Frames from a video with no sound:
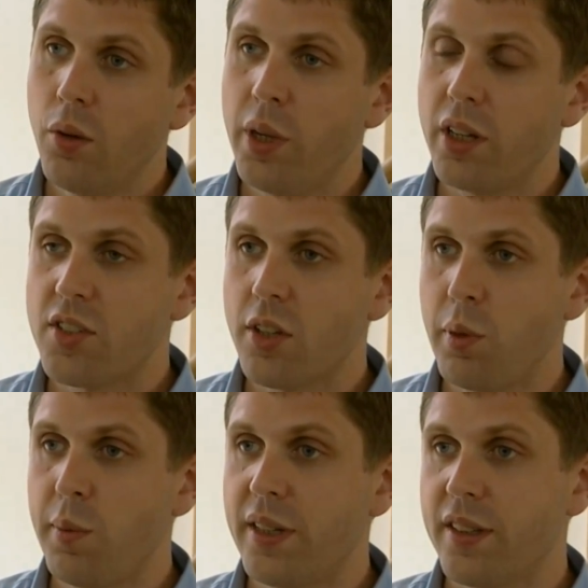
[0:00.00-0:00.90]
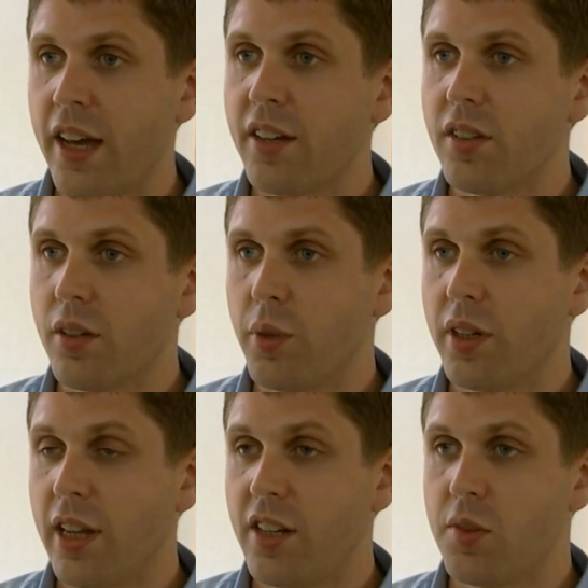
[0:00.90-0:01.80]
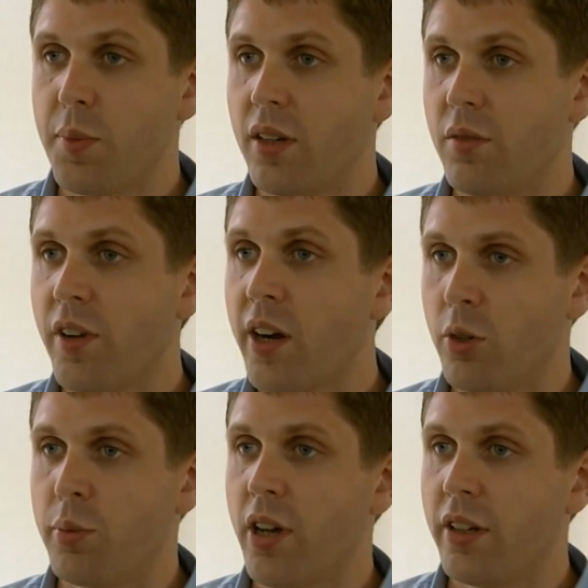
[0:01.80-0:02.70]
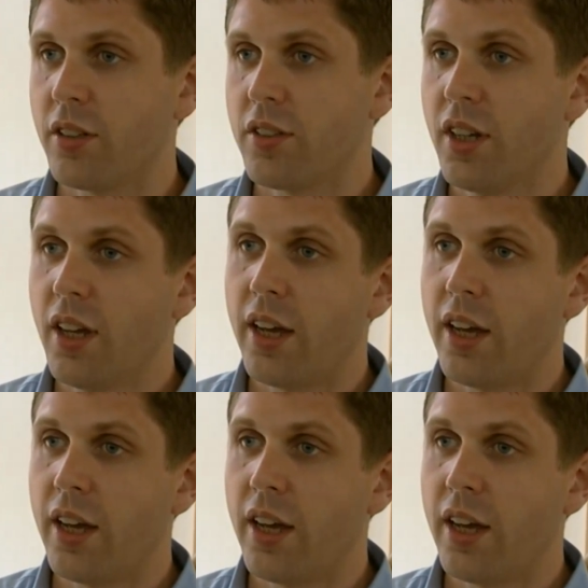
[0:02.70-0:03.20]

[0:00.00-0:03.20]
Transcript: we can supplement that with Kingspan Enviro product,